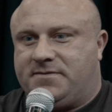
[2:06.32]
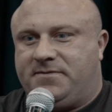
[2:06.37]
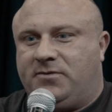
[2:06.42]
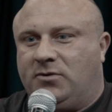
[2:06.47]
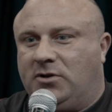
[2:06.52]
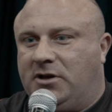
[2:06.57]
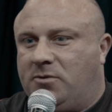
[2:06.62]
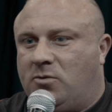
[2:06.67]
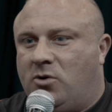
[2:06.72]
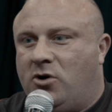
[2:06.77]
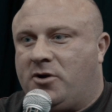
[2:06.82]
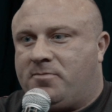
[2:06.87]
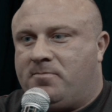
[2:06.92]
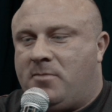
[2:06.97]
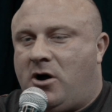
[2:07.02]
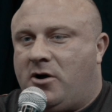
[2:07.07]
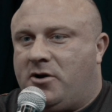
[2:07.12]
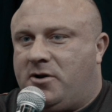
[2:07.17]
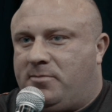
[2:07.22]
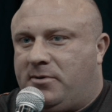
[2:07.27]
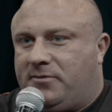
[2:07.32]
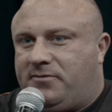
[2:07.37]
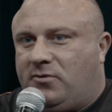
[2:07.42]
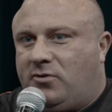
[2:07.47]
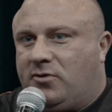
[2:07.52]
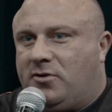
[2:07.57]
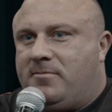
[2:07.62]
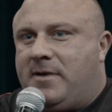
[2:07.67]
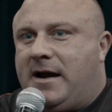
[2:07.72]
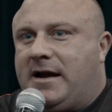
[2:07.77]
fully worked motor
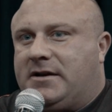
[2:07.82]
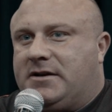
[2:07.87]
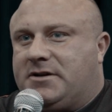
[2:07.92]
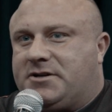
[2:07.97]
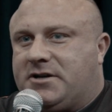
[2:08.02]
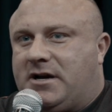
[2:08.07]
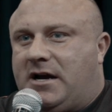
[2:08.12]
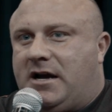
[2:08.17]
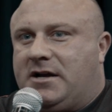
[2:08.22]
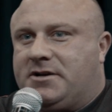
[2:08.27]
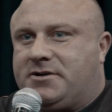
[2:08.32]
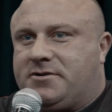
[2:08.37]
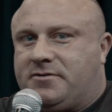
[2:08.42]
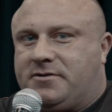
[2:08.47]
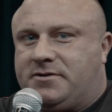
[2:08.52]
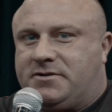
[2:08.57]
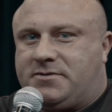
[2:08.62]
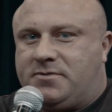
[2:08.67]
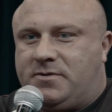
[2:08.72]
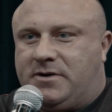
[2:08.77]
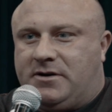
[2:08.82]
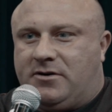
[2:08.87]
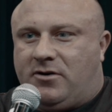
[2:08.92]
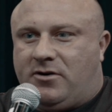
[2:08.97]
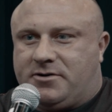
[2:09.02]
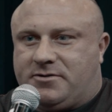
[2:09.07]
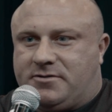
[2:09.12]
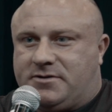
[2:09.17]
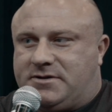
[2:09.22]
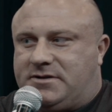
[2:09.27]
before the Magna Charger and twin
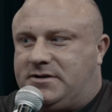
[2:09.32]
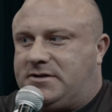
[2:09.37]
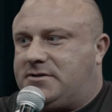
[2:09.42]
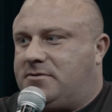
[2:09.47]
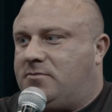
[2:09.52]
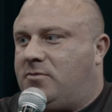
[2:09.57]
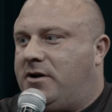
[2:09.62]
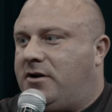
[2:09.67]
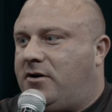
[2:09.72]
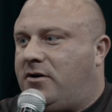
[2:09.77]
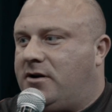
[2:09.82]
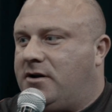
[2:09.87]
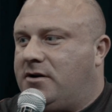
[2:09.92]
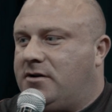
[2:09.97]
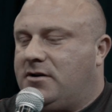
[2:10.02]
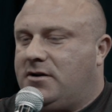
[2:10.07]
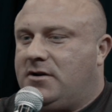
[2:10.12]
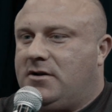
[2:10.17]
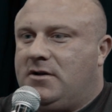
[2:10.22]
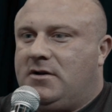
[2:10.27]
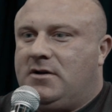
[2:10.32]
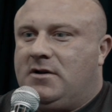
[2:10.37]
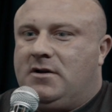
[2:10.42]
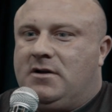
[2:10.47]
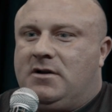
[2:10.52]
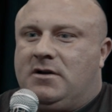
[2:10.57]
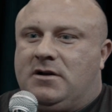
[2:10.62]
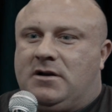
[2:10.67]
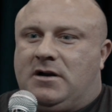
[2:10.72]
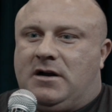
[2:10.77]
nitrous system went on it.
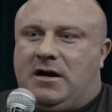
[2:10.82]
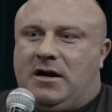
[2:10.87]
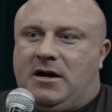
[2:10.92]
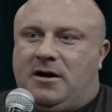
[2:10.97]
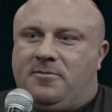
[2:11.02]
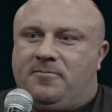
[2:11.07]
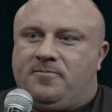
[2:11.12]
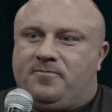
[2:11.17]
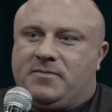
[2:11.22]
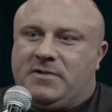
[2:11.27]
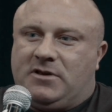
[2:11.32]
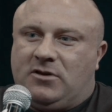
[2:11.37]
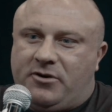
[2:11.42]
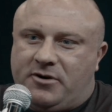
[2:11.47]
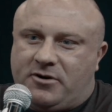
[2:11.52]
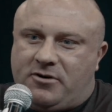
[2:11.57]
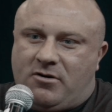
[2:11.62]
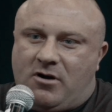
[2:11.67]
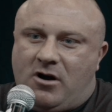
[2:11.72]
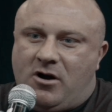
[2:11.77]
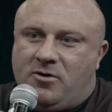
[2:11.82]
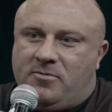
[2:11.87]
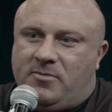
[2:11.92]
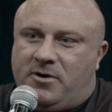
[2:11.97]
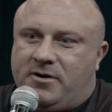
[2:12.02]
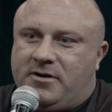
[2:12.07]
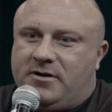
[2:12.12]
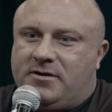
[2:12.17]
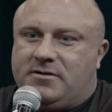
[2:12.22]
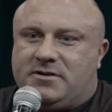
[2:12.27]
A lot of chrome
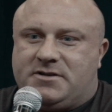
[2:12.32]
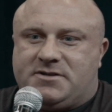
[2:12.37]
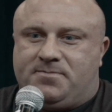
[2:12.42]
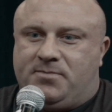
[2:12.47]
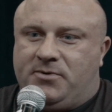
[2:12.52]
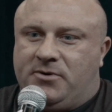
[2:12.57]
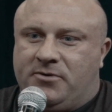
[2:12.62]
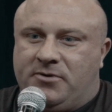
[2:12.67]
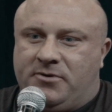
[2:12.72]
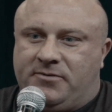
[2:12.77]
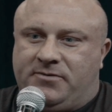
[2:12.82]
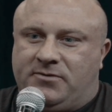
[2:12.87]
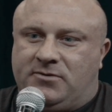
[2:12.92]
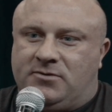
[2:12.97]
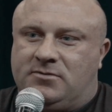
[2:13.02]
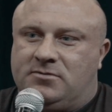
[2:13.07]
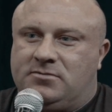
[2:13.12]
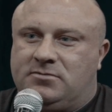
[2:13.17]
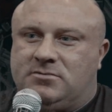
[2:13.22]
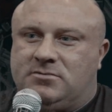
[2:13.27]
on it. It's beautiful,